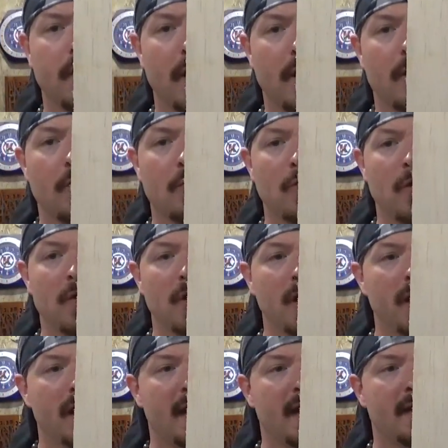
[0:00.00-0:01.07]
go
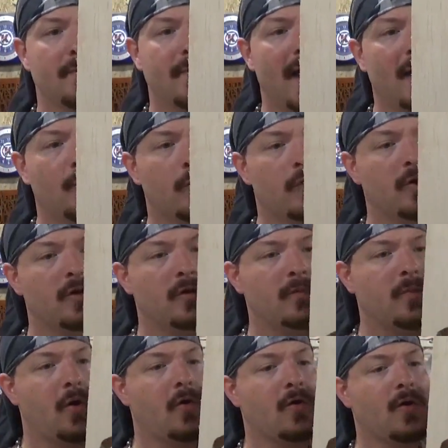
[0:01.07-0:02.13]
in my
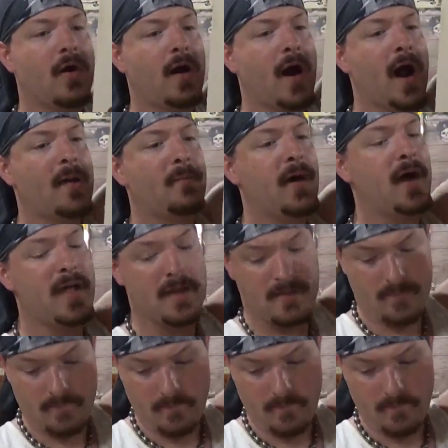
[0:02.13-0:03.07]
room or I might